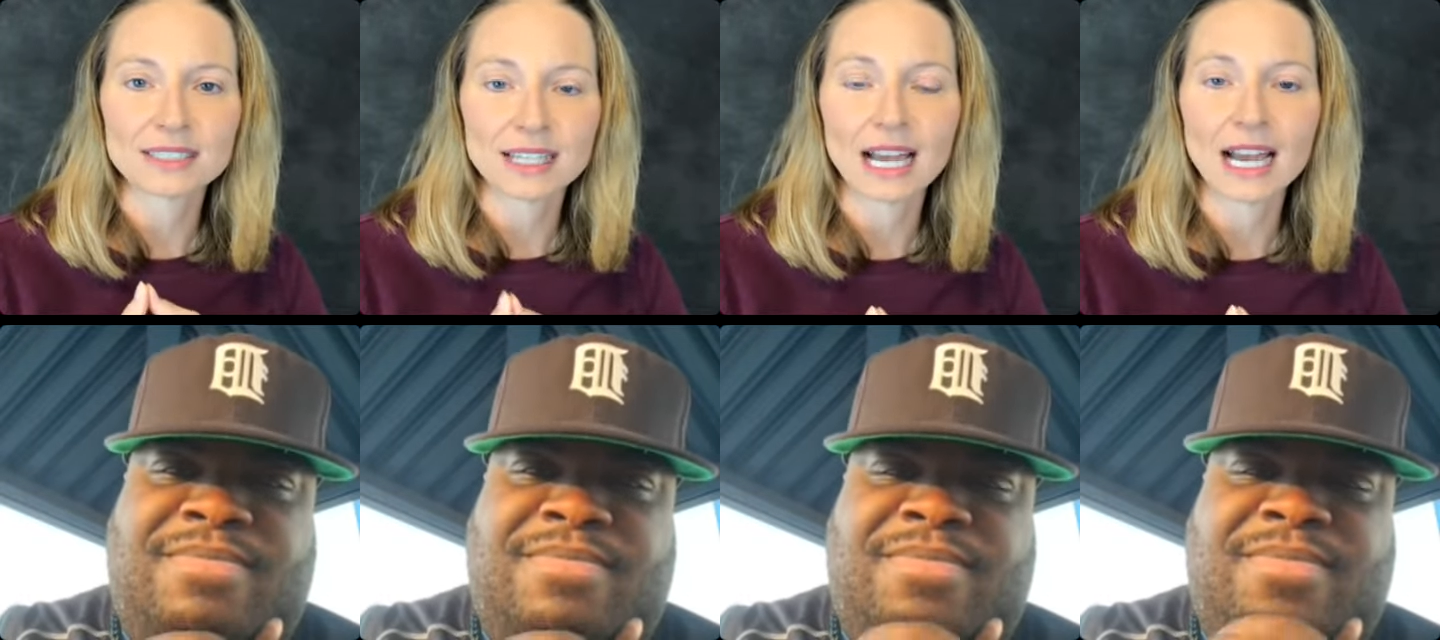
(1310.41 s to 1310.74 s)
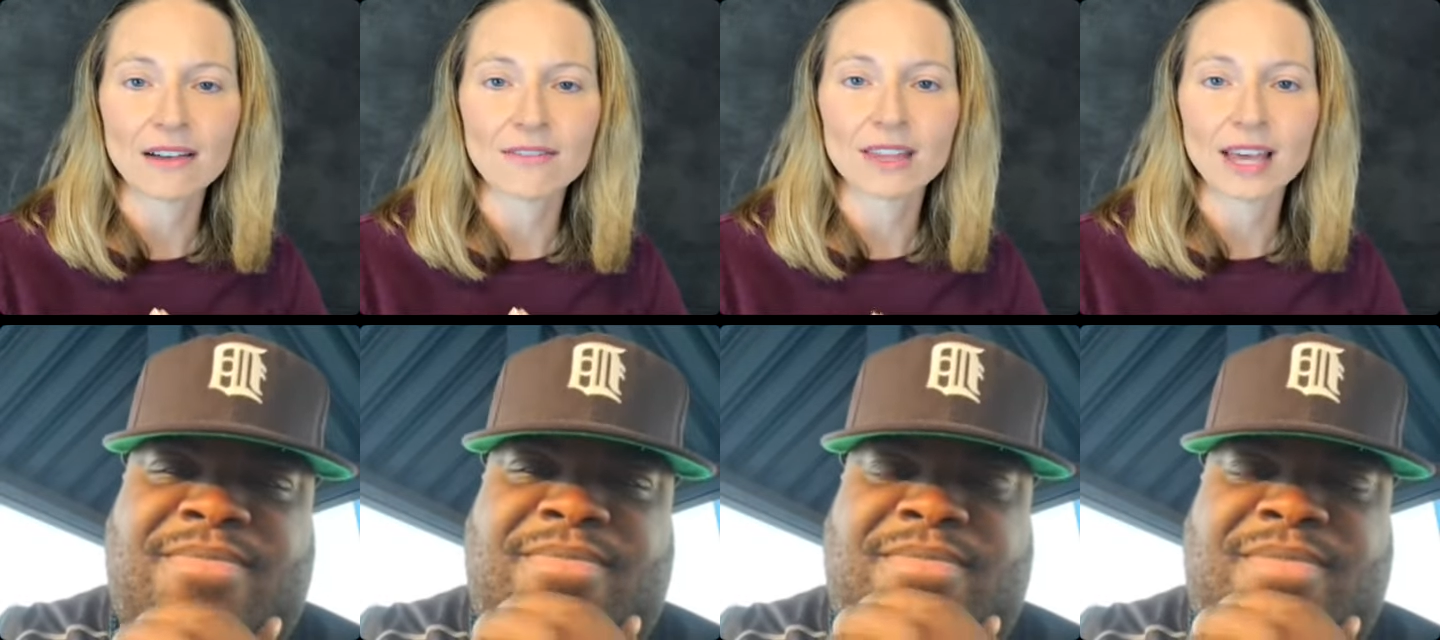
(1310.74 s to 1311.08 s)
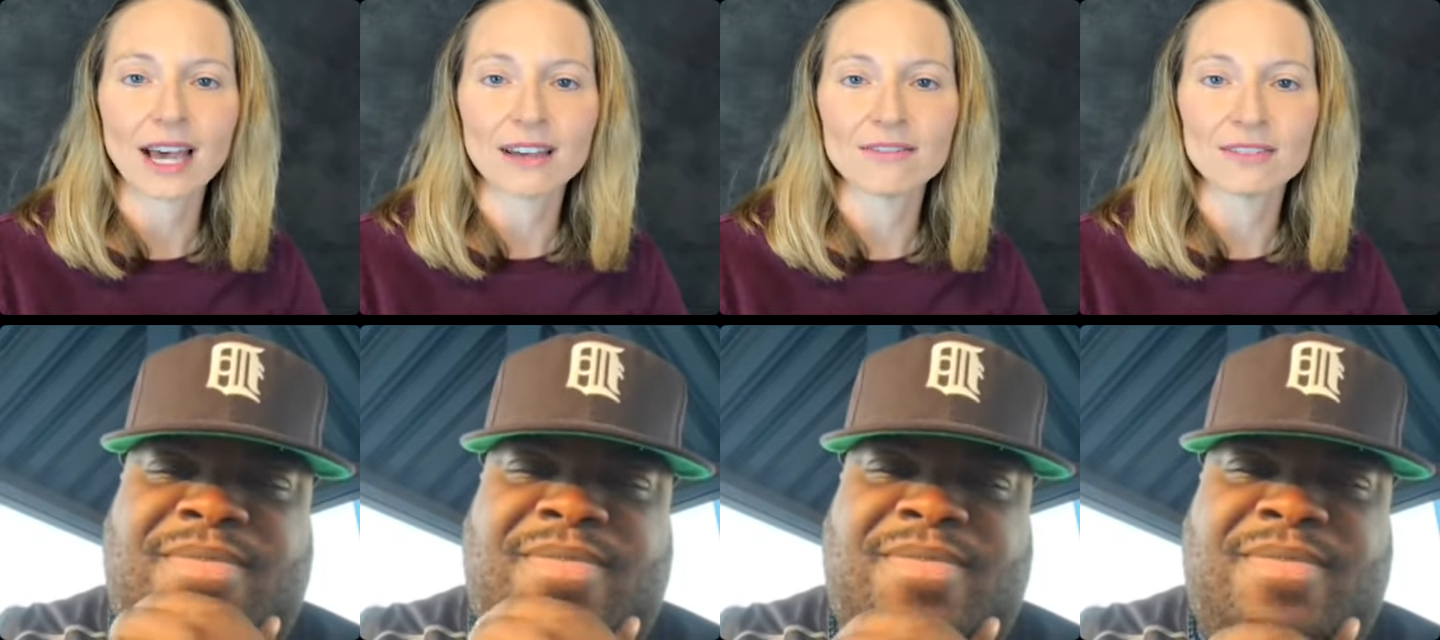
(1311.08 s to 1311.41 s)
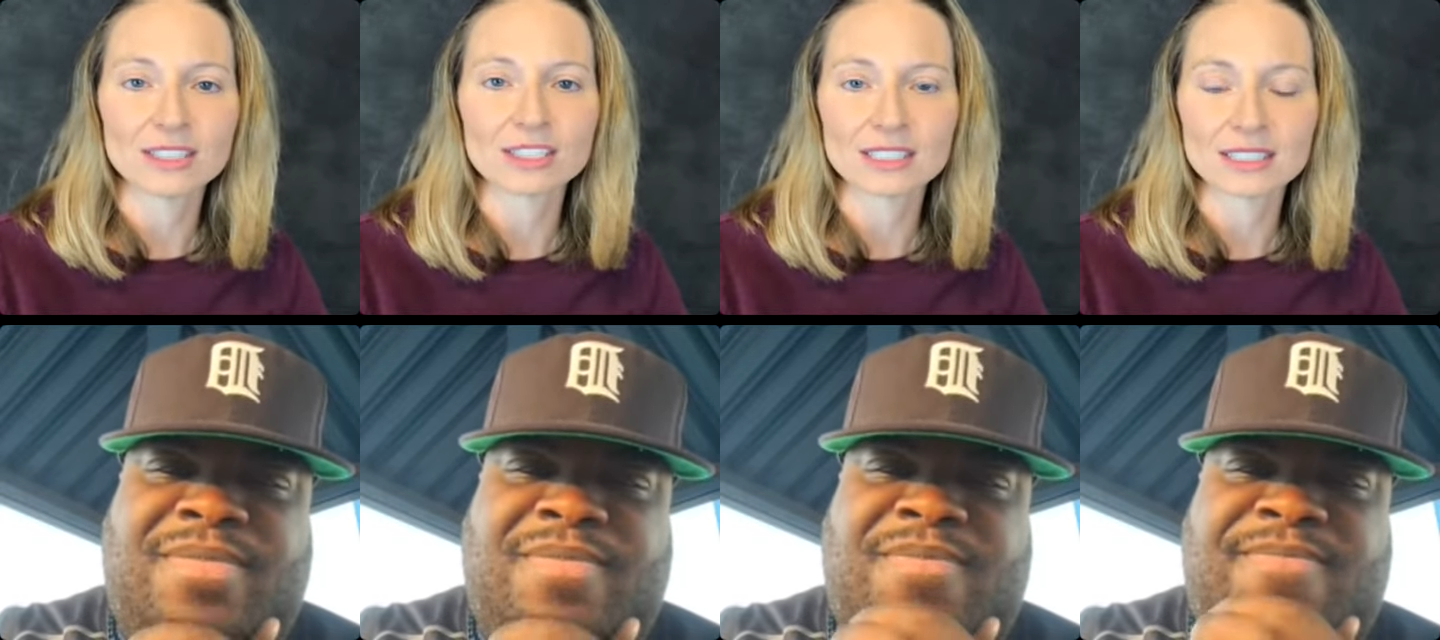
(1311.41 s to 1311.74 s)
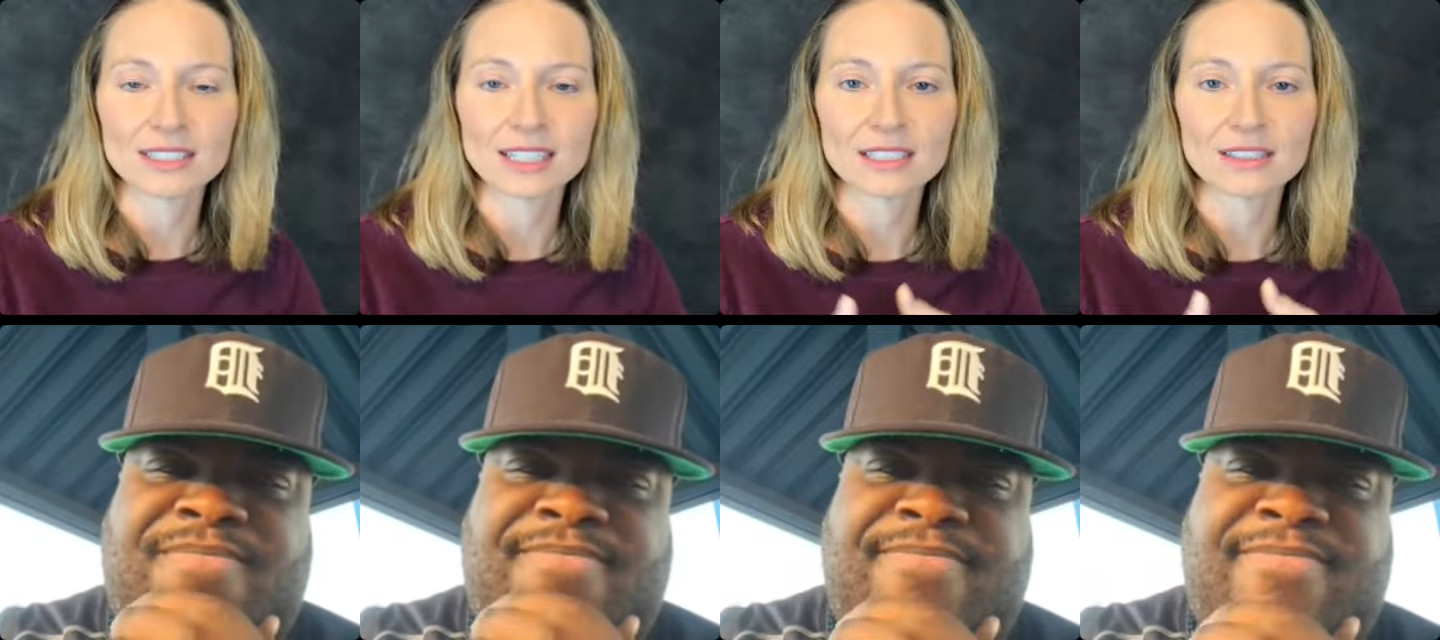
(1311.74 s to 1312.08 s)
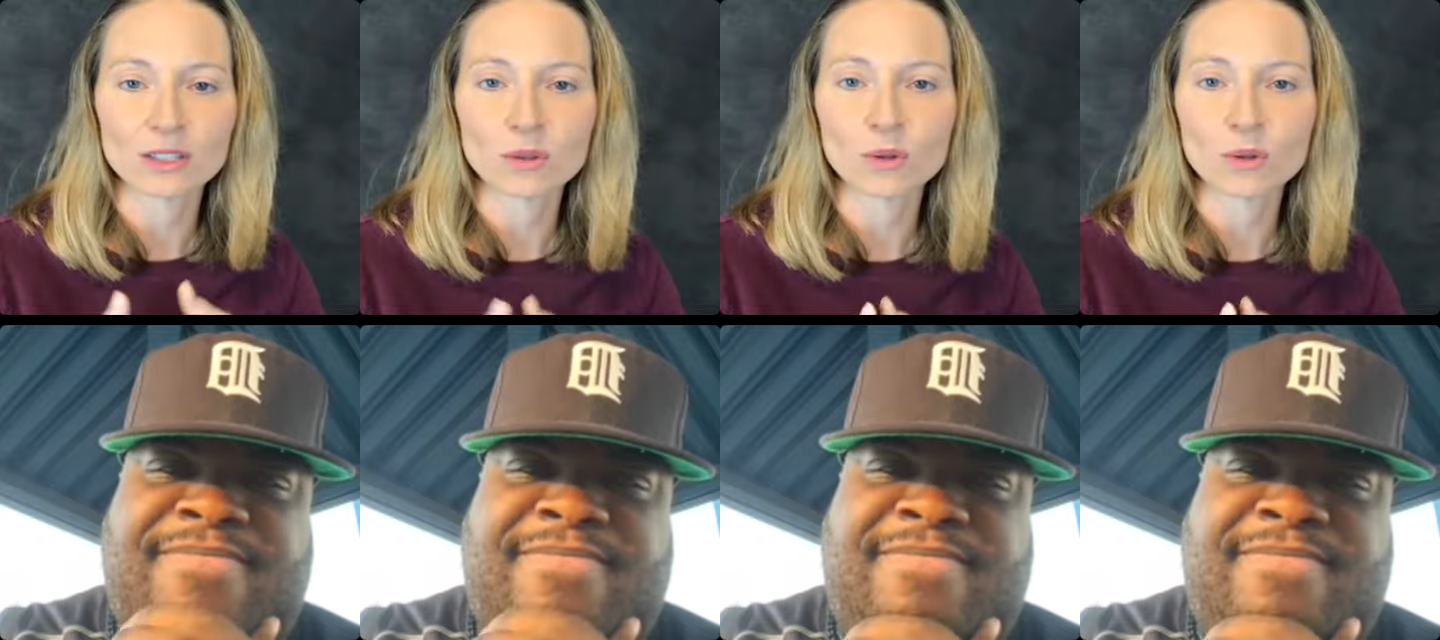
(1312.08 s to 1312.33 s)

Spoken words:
have that vision and to